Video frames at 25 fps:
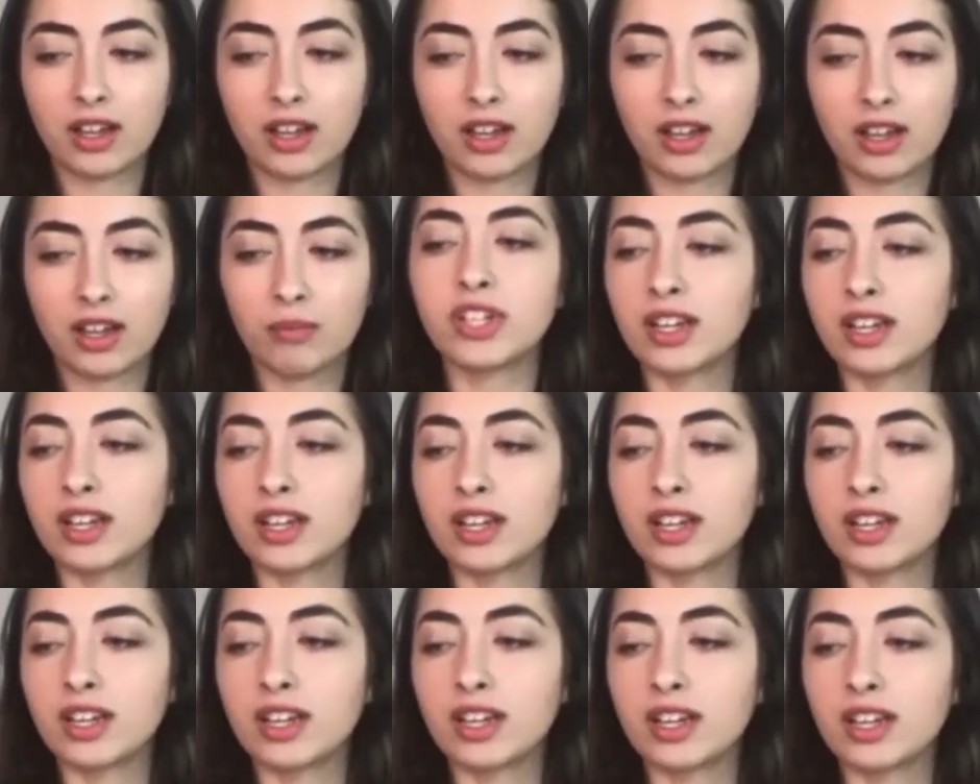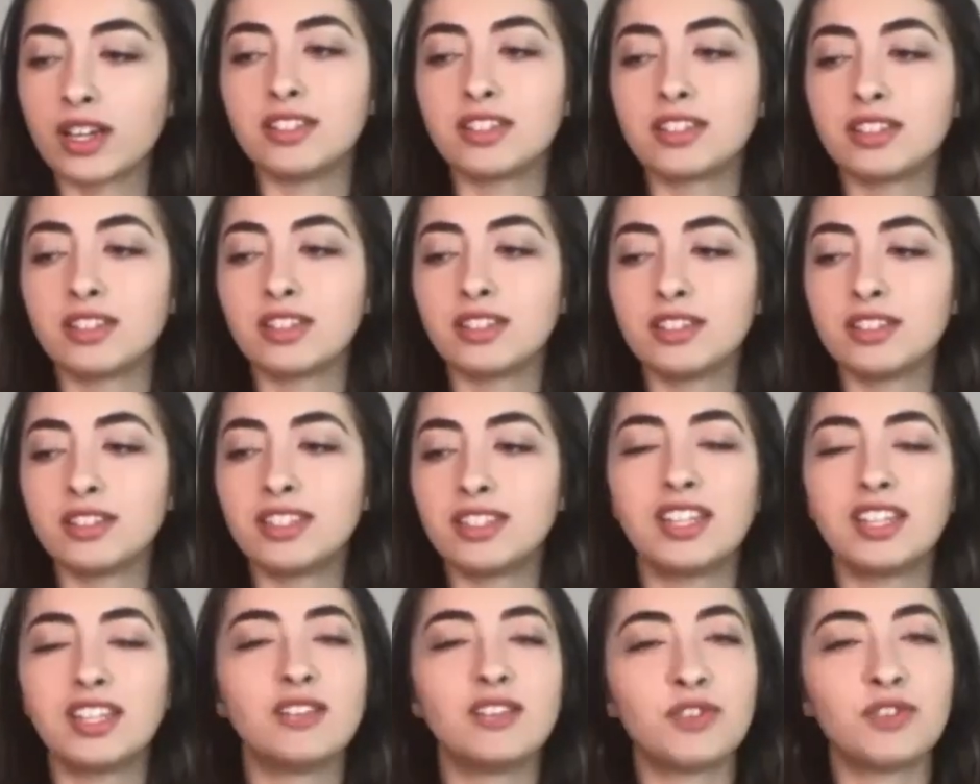music and
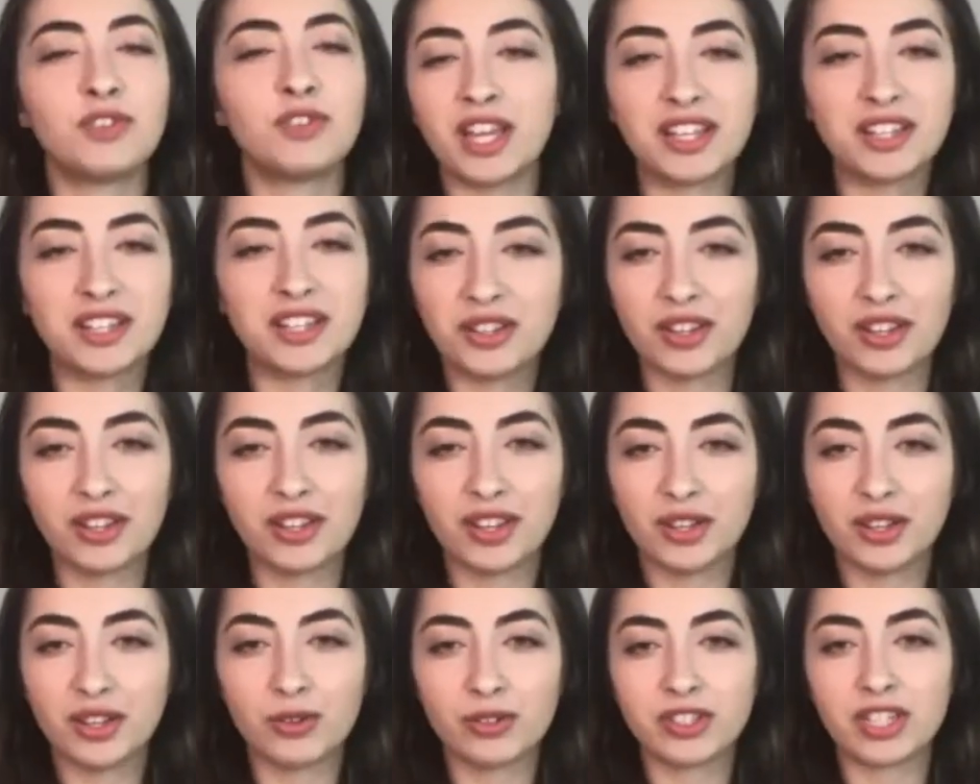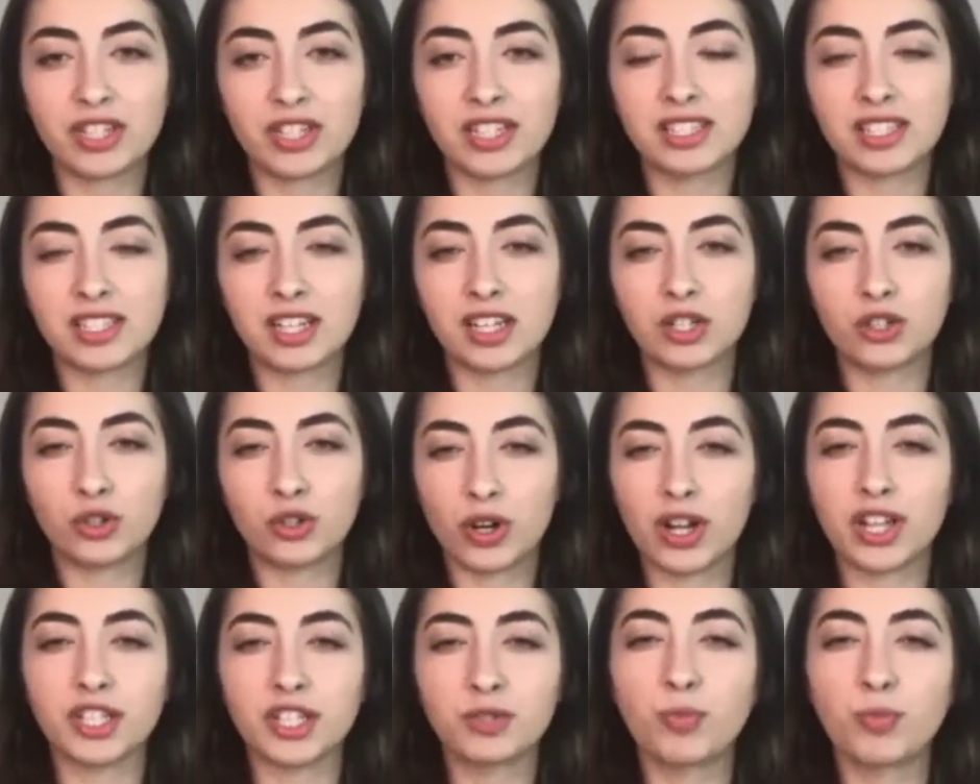TV and those things can
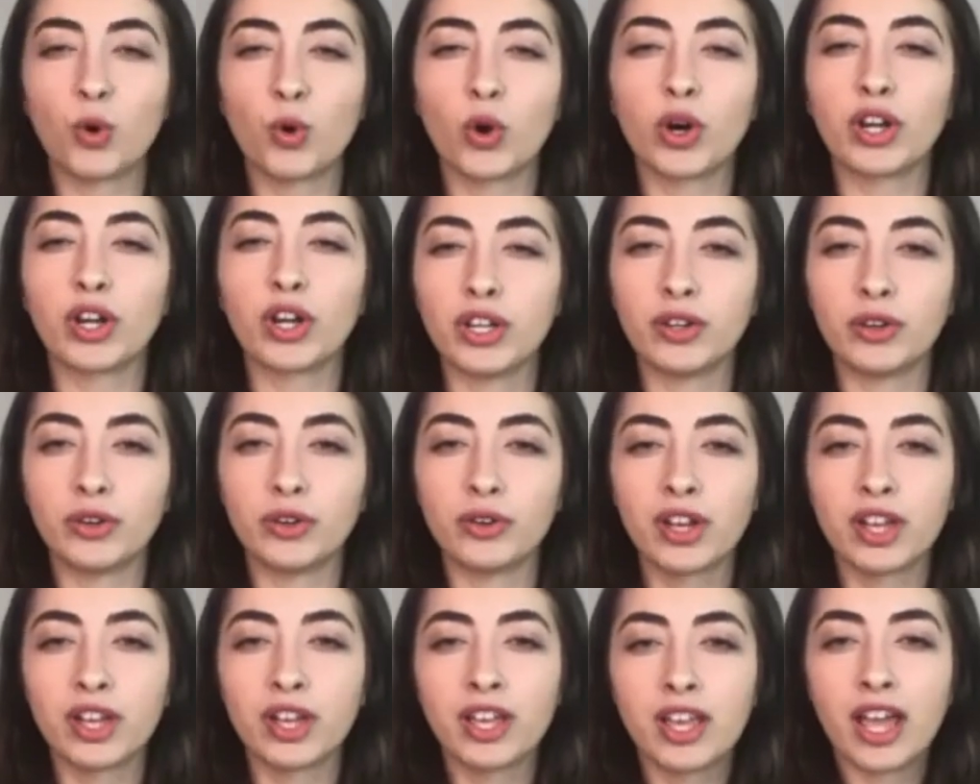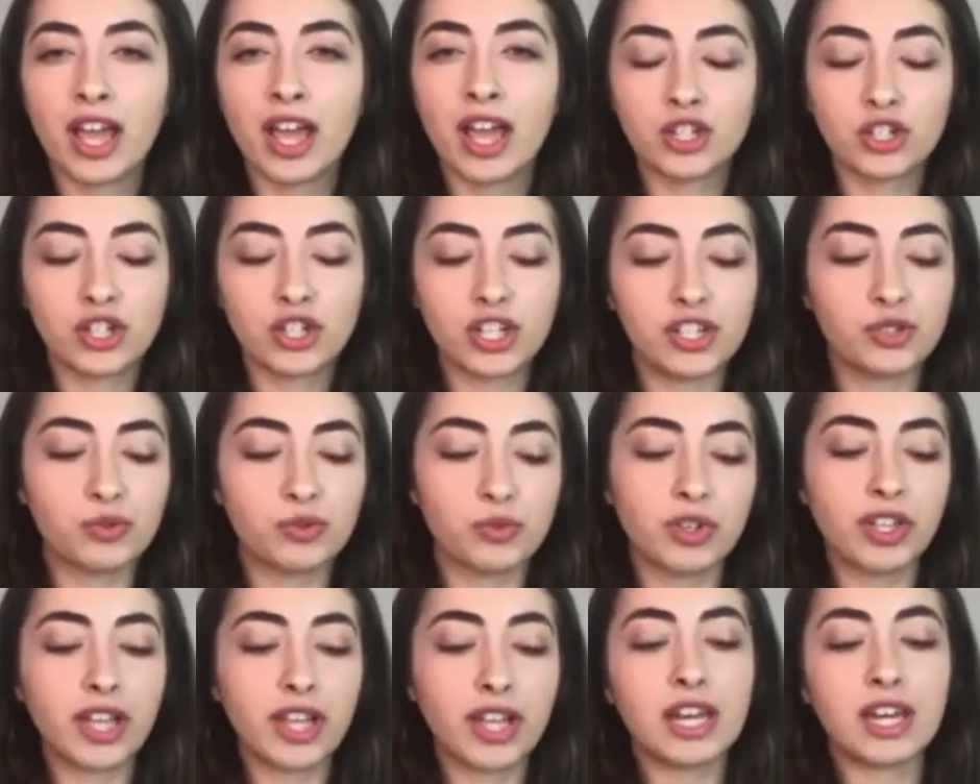transport you. And she's
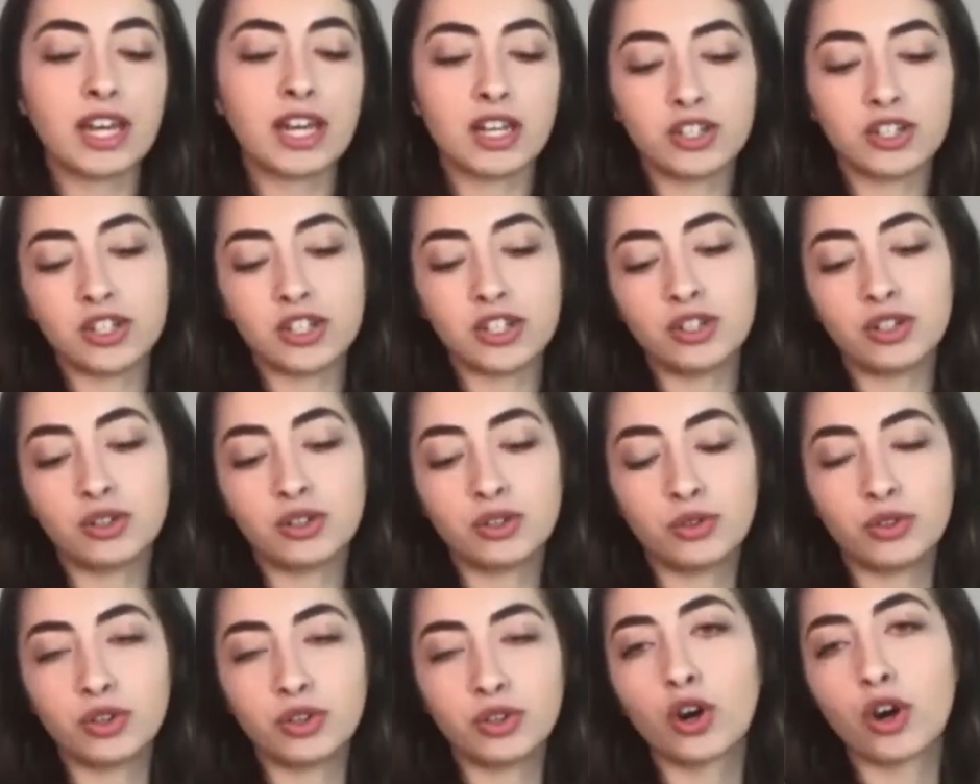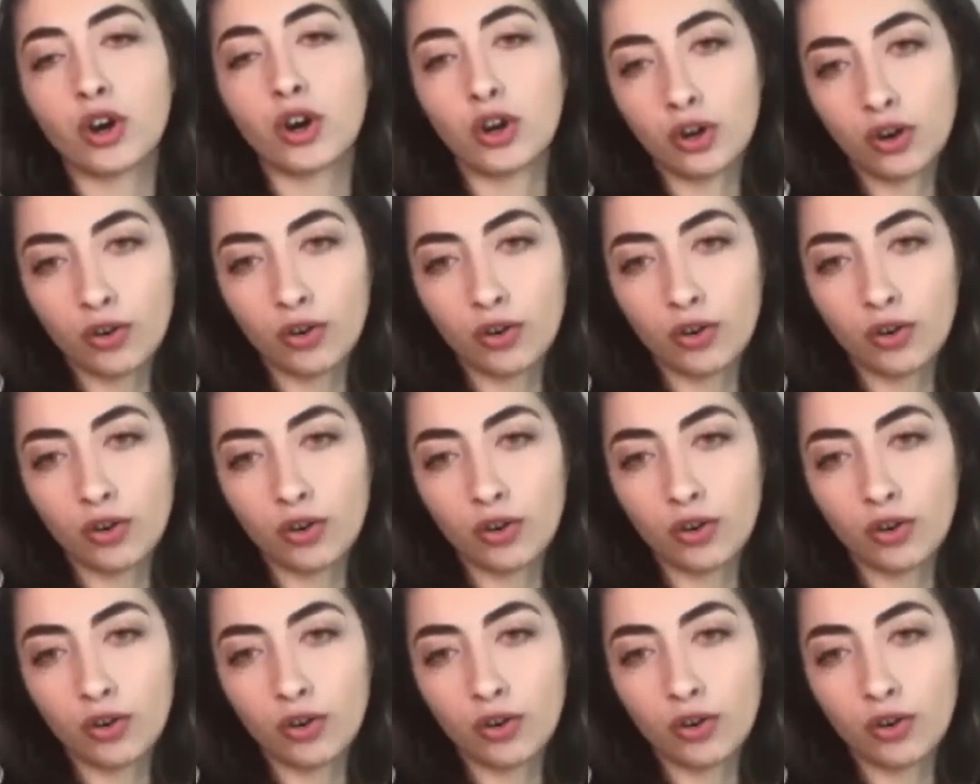relating to the colonel,